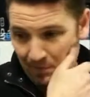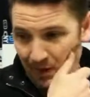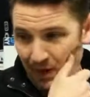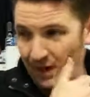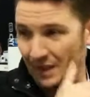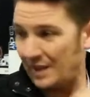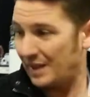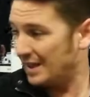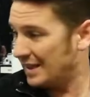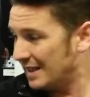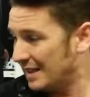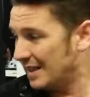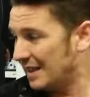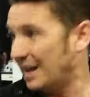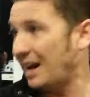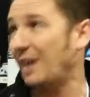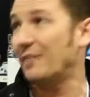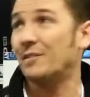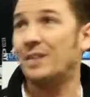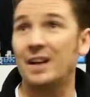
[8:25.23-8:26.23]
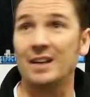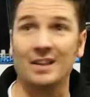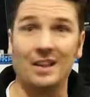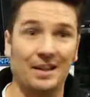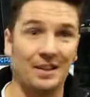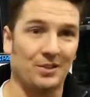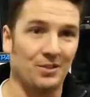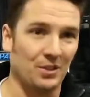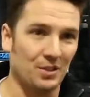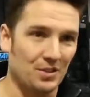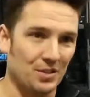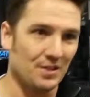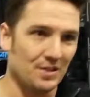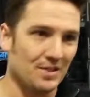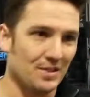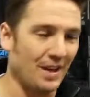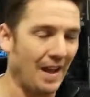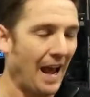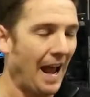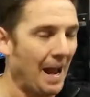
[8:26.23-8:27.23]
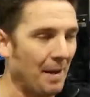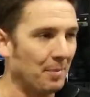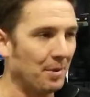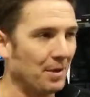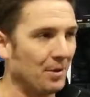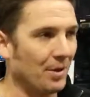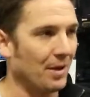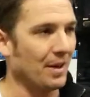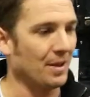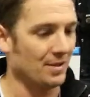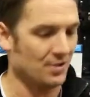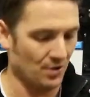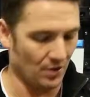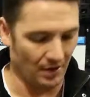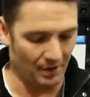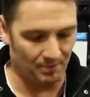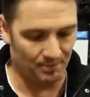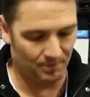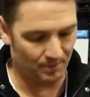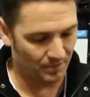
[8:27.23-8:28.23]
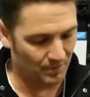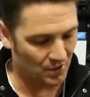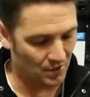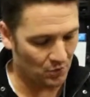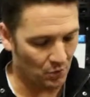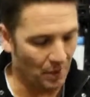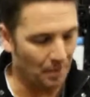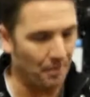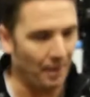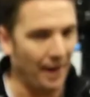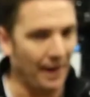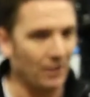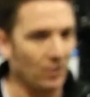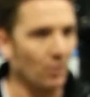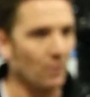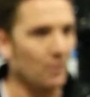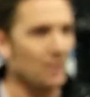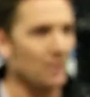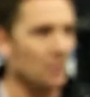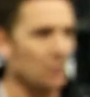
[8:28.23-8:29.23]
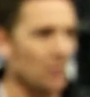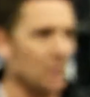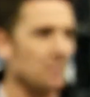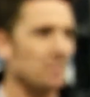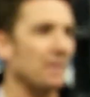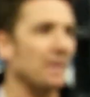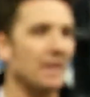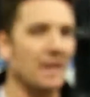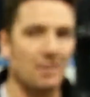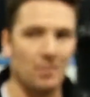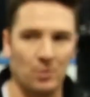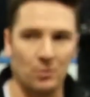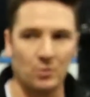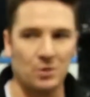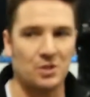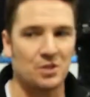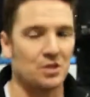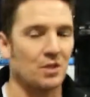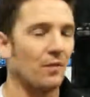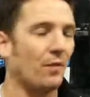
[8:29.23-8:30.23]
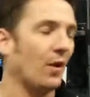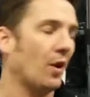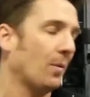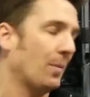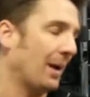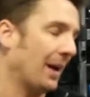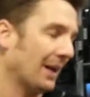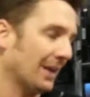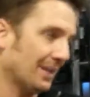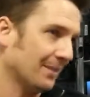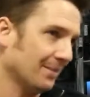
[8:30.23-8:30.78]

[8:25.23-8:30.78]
but we've got a lot of collisions happening right now, so I just went back over the USB cable, which is a fallback.